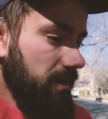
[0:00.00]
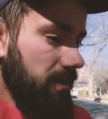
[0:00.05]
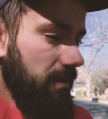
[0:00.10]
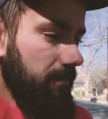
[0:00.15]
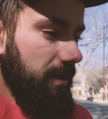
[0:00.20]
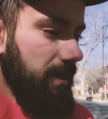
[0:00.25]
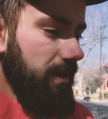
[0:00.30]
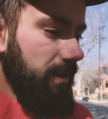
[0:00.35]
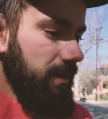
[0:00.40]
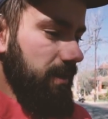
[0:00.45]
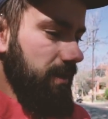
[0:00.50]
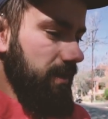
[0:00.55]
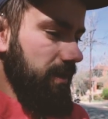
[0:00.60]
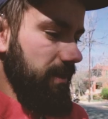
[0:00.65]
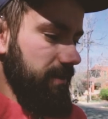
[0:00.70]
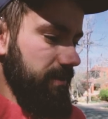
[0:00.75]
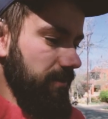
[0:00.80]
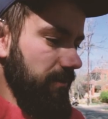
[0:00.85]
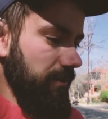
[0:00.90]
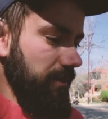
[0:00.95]
I mean,
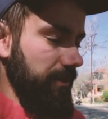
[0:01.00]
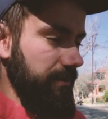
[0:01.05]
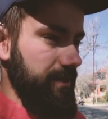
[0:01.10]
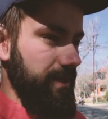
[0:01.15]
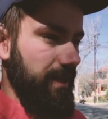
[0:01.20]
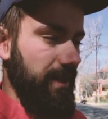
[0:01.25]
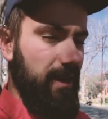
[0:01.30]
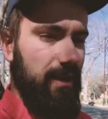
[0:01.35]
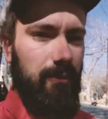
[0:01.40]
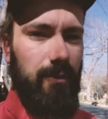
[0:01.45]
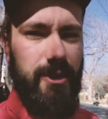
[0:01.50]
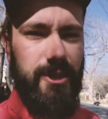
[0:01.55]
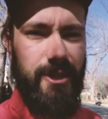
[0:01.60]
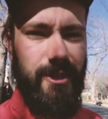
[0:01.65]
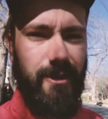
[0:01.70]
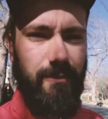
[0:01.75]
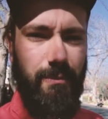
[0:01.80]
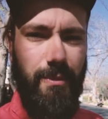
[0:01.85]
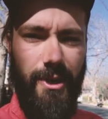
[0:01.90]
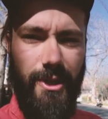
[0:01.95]
it's so close, I kind of wish
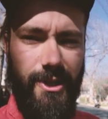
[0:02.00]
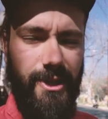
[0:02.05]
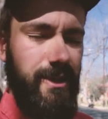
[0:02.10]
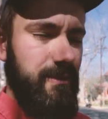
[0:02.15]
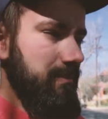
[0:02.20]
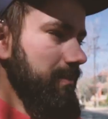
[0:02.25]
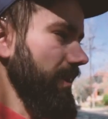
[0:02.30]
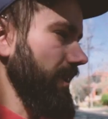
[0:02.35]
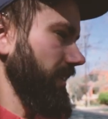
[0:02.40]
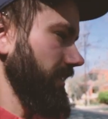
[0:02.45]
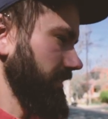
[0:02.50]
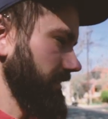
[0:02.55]
I could push it, but